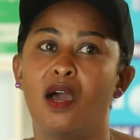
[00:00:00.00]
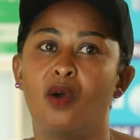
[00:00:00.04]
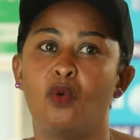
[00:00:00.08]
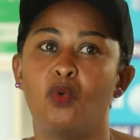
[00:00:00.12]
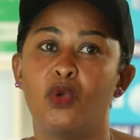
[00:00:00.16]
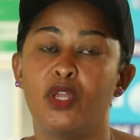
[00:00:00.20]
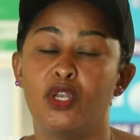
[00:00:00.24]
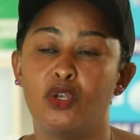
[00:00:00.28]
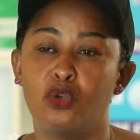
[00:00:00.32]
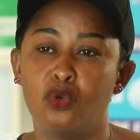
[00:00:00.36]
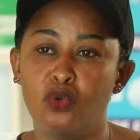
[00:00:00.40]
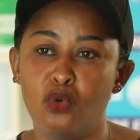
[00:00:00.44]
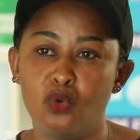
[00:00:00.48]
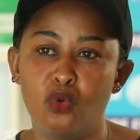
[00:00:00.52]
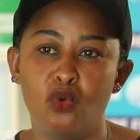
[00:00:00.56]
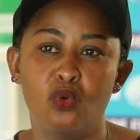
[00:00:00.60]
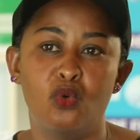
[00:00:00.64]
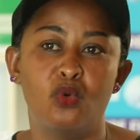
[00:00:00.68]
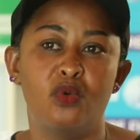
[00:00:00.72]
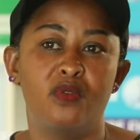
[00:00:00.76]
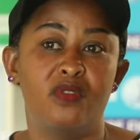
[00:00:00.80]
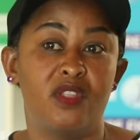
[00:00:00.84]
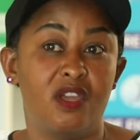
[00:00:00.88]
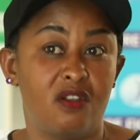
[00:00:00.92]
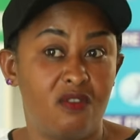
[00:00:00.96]
We
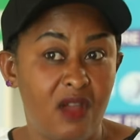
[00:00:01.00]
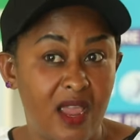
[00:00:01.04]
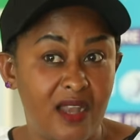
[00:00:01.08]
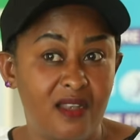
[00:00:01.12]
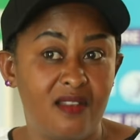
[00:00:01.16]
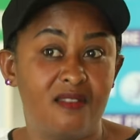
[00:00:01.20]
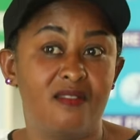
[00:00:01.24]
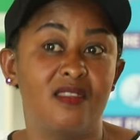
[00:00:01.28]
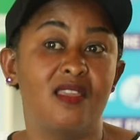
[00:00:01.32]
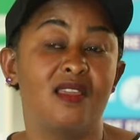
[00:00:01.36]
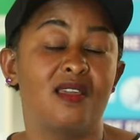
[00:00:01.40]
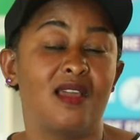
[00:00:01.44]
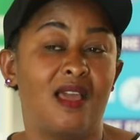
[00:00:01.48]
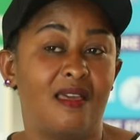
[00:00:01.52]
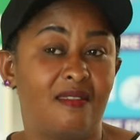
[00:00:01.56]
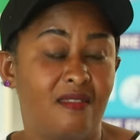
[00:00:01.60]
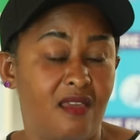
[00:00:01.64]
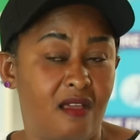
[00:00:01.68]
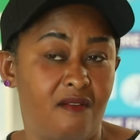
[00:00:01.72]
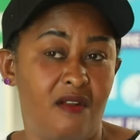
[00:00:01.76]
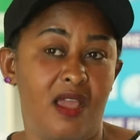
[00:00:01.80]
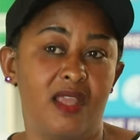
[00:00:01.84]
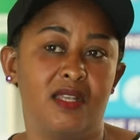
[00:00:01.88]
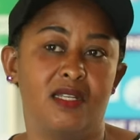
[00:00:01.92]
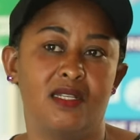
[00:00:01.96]
do the right thing at
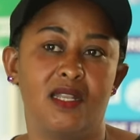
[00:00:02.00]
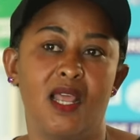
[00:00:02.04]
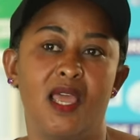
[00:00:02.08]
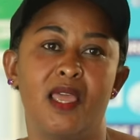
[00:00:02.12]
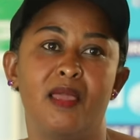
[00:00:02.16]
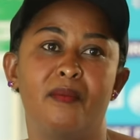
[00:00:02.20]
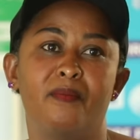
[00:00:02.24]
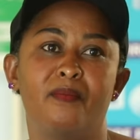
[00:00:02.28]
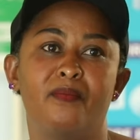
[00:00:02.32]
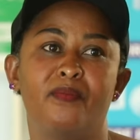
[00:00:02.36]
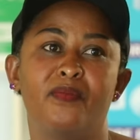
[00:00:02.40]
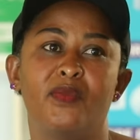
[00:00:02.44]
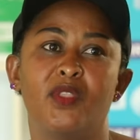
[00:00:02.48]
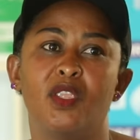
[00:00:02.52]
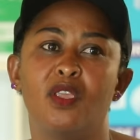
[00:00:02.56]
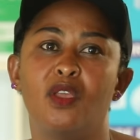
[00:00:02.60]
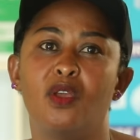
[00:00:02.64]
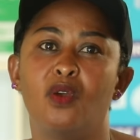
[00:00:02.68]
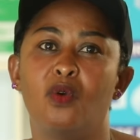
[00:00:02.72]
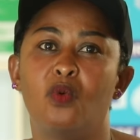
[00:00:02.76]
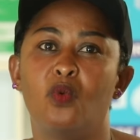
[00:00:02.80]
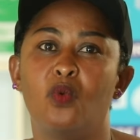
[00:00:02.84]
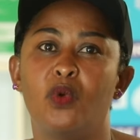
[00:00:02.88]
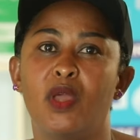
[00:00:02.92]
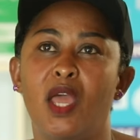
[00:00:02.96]
the right time.
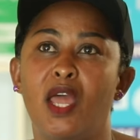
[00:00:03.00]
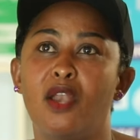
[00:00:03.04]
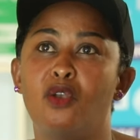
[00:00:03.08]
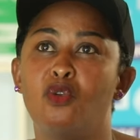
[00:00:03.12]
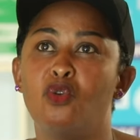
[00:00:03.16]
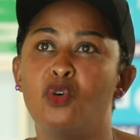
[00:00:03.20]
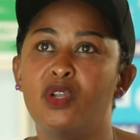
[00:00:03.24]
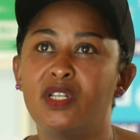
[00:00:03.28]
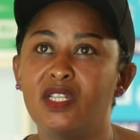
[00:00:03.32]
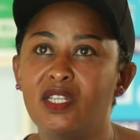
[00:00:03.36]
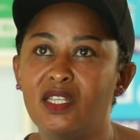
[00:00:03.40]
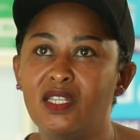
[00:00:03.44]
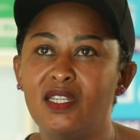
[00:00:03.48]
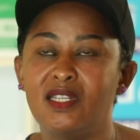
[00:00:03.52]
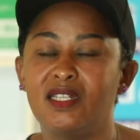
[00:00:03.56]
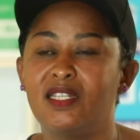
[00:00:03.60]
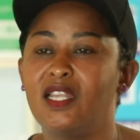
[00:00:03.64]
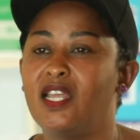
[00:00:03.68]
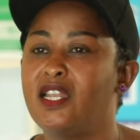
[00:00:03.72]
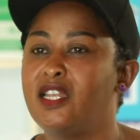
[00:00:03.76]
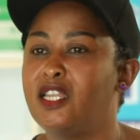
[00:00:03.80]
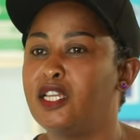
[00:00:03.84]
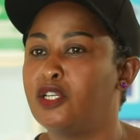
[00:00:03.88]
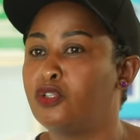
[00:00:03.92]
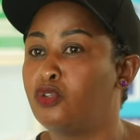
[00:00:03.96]
We are not
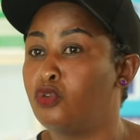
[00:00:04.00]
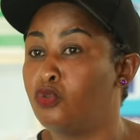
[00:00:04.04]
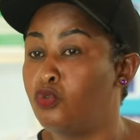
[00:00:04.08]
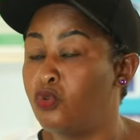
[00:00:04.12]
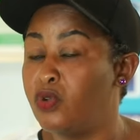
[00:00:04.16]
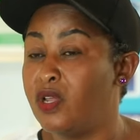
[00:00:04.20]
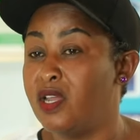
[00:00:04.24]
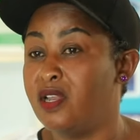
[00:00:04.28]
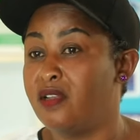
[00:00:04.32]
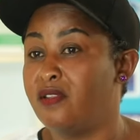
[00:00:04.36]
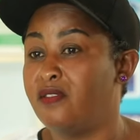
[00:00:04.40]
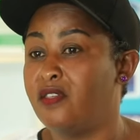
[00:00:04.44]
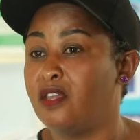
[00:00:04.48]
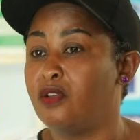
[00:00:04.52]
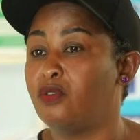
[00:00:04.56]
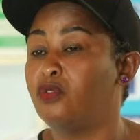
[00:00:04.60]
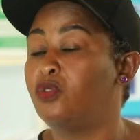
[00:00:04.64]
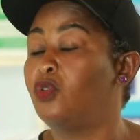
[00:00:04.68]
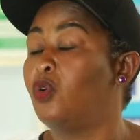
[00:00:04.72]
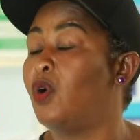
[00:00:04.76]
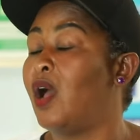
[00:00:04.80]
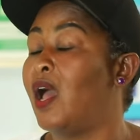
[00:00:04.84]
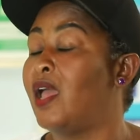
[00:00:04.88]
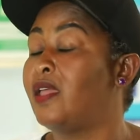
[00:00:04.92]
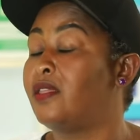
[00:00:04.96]
intending to do anything.
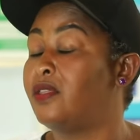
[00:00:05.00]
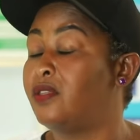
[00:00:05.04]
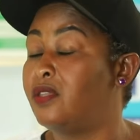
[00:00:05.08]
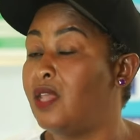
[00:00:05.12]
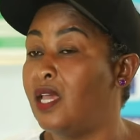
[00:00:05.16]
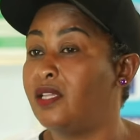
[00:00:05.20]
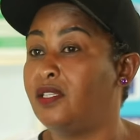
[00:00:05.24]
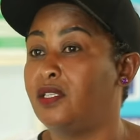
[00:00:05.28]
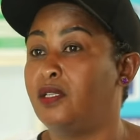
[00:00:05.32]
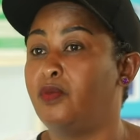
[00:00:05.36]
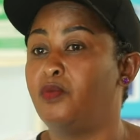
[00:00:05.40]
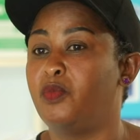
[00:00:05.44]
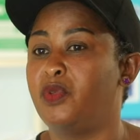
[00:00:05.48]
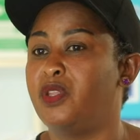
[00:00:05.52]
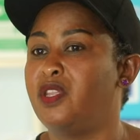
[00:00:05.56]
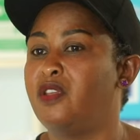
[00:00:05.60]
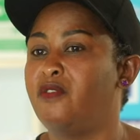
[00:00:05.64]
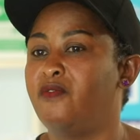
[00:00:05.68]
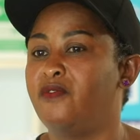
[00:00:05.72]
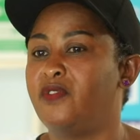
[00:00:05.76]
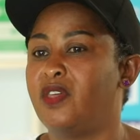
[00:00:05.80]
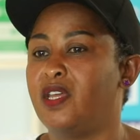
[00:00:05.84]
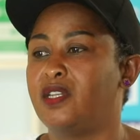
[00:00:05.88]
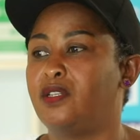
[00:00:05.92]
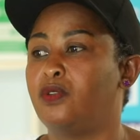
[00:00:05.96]
So I just
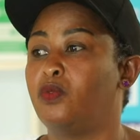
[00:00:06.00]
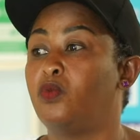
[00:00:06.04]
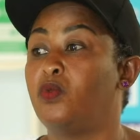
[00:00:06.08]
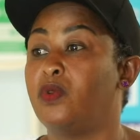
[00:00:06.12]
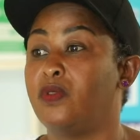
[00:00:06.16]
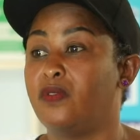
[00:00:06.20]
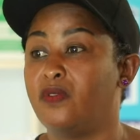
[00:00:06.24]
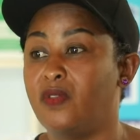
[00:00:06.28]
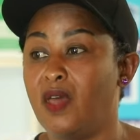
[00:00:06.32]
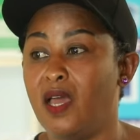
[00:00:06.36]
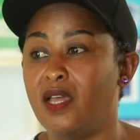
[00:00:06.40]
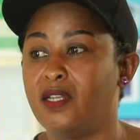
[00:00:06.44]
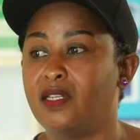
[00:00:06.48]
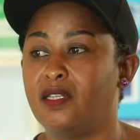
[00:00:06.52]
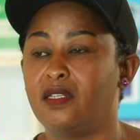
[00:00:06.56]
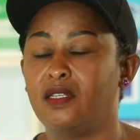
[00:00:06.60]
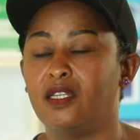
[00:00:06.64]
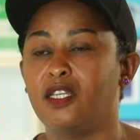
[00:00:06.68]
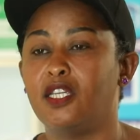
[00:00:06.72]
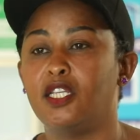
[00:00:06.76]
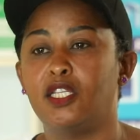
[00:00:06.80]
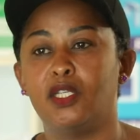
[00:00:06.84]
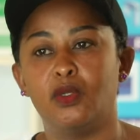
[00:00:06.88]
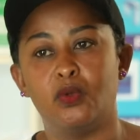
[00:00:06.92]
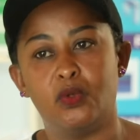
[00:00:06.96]
believe that with that,
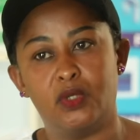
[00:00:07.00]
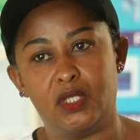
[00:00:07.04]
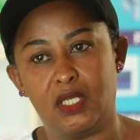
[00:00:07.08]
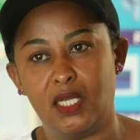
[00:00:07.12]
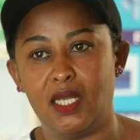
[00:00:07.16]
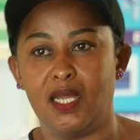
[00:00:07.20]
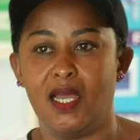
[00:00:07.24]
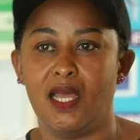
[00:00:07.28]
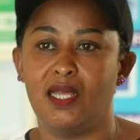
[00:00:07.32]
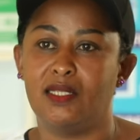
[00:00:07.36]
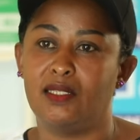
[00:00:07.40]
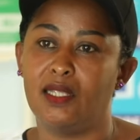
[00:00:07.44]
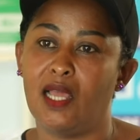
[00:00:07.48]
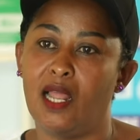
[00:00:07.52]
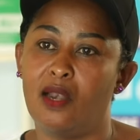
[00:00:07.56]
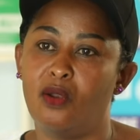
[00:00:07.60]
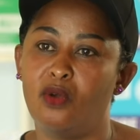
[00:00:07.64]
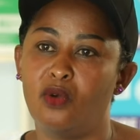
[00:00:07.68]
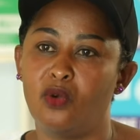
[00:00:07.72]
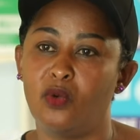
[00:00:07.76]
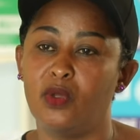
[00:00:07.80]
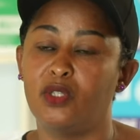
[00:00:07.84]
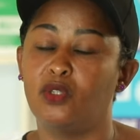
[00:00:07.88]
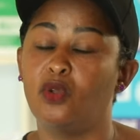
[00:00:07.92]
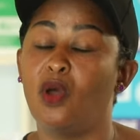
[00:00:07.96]
it will take us a
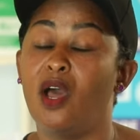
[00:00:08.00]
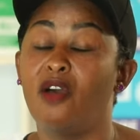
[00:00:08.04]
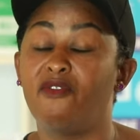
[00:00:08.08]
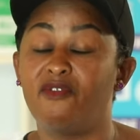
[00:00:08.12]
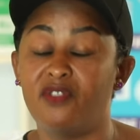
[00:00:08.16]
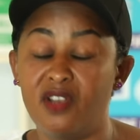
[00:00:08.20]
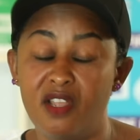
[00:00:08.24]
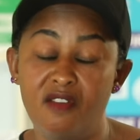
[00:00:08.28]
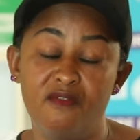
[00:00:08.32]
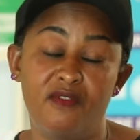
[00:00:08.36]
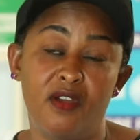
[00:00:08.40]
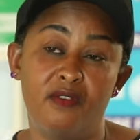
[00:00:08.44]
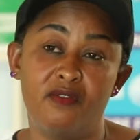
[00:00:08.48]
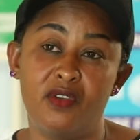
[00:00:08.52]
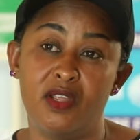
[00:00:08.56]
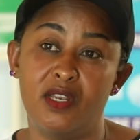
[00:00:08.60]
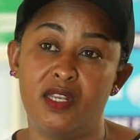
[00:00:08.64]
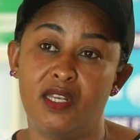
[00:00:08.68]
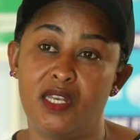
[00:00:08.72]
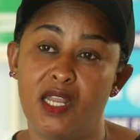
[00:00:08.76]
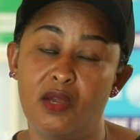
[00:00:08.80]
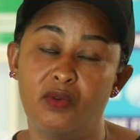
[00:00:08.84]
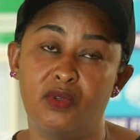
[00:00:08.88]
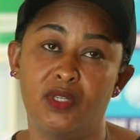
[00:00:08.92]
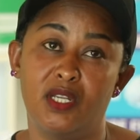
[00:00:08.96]
long way. So I've never
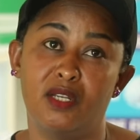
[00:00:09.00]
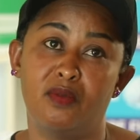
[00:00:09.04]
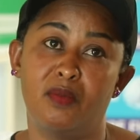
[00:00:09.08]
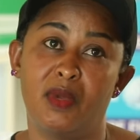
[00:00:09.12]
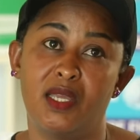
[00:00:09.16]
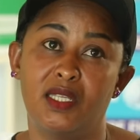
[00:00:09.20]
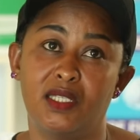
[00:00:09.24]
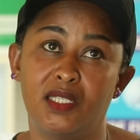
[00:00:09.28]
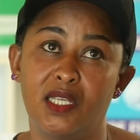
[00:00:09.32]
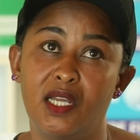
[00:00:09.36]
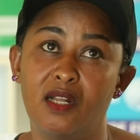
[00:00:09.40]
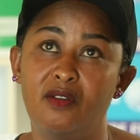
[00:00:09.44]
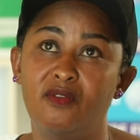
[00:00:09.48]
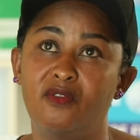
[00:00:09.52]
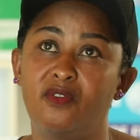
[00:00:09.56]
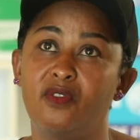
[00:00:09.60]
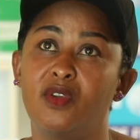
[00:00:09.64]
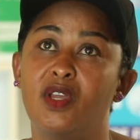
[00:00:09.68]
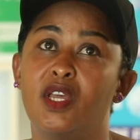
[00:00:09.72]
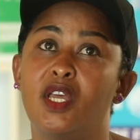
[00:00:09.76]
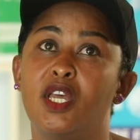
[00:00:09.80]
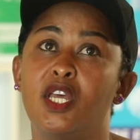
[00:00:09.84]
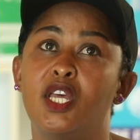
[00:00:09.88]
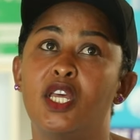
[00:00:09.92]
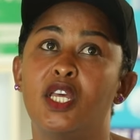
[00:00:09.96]
really doubted myself.
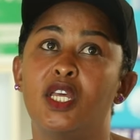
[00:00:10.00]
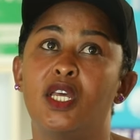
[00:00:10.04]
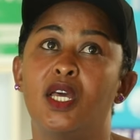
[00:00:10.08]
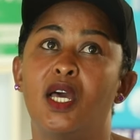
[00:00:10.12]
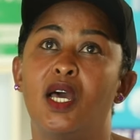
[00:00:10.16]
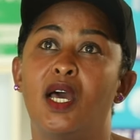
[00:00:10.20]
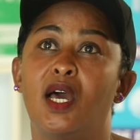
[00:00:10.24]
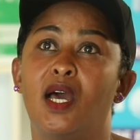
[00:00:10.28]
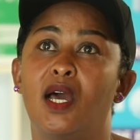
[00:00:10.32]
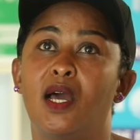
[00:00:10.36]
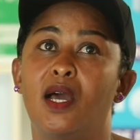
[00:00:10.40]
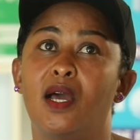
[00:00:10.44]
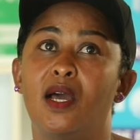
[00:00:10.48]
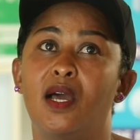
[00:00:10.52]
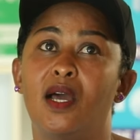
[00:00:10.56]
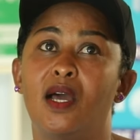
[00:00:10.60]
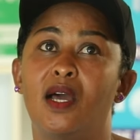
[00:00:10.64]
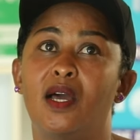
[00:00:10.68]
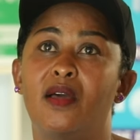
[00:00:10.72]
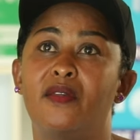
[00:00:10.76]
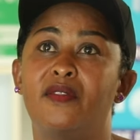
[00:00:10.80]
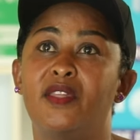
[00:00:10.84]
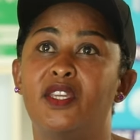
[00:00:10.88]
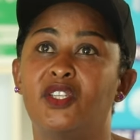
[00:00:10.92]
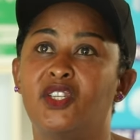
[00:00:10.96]

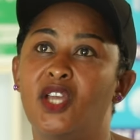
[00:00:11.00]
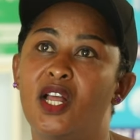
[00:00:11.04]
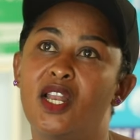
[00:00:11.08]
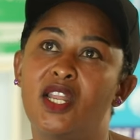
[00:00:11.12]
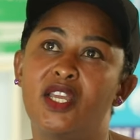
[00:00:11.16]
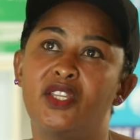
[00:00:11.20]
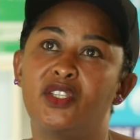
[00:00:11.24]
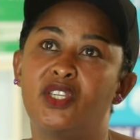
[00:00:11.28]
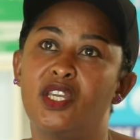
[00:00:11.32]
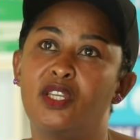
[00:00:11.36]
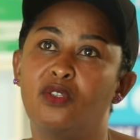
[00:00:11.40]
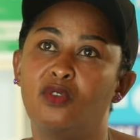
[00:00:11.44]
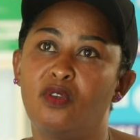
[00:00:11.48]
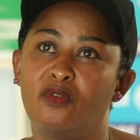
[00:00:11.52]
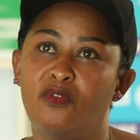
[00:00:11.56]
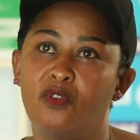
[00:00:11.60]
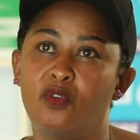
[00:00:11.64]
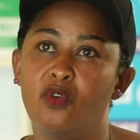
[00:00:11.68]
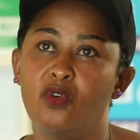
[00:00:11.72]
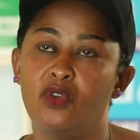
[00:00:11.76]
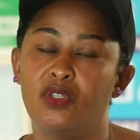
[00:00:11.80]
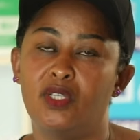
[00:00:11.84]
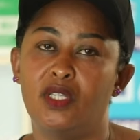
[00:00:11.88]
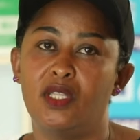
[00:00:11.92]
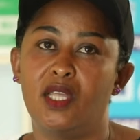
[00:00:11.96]
The challenges, of
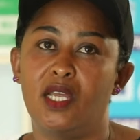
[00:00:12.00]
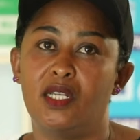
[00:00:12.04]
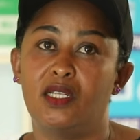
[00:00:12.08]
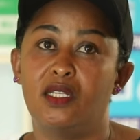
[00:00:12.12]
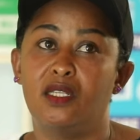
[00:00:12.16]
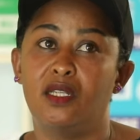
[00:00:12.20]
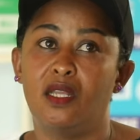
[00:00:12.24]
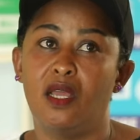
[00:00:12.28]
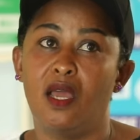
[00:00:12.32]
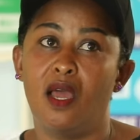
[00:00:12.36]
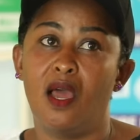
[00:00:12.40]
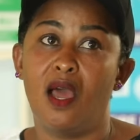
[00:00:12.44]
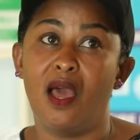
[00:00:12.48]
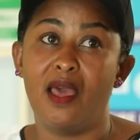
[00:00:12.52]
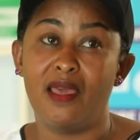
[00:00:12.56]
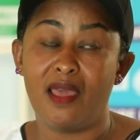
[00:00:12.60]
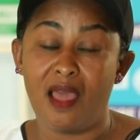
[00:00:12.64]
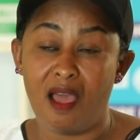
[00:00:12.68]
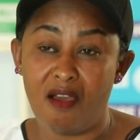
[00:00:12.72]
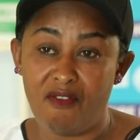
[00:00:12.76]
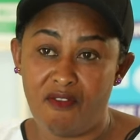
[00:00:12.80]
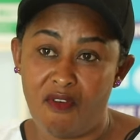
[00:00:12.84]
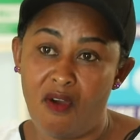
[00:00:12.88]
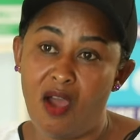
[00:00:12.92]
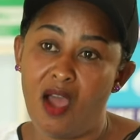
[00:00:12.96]
course, that I
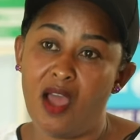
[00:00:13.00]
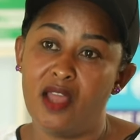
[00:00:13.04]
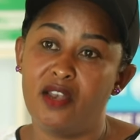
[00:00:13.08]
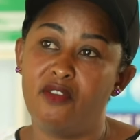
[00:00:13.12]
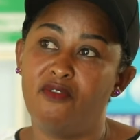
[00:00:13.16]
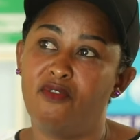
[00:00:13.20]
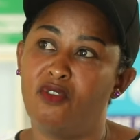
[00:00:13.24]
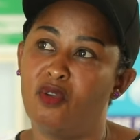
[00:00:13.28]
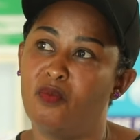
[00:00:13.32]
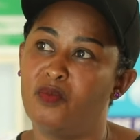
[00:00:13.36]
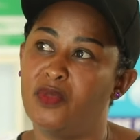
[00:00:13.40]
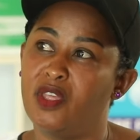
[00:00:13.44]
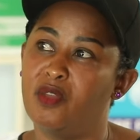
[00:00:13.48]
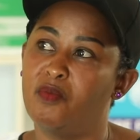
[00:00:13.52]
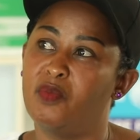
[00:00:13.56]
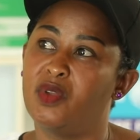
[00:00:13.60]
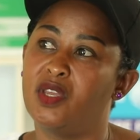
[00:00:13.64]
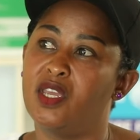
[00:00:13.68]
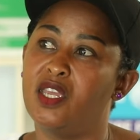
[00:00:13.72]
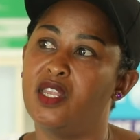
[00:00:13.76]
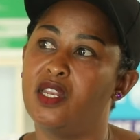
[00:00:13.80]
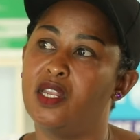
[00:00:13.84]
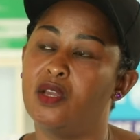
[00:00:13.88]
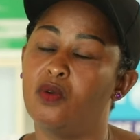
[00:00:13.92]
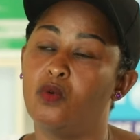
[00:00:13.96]
have had from the
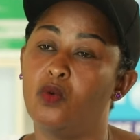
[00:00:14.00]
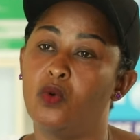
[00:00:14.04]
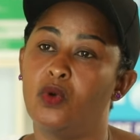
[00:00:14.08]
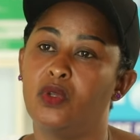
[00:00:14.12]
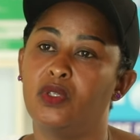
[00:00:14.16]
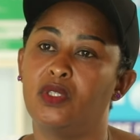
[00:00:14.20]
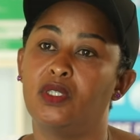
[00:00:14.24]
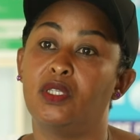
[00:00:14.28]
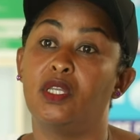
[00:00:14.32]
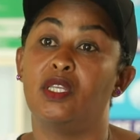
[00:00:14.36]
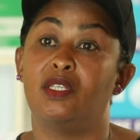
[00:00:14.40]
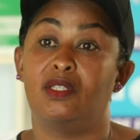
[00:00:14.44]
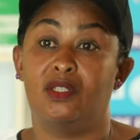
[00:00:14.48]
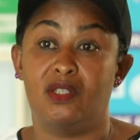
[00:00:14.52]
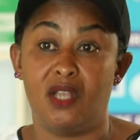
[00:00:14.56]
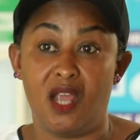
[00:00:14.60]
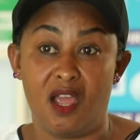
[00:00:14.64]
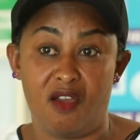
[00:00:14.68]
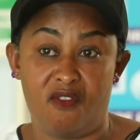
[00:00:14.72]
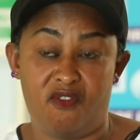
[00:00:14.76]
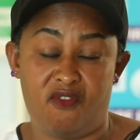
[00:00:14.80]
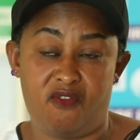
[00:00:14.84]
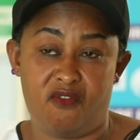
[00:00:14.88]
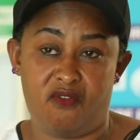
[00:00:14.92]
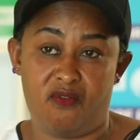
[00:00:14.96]
beginning was the
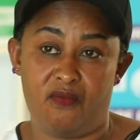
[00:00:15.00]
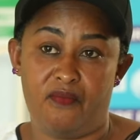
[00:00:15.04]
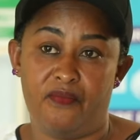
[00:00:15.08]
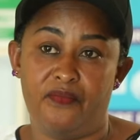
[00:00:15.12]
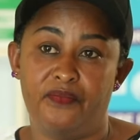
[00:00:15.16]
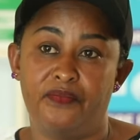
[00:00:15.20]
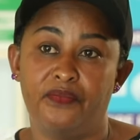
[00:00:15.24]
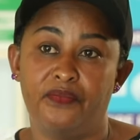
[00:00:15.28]
staff.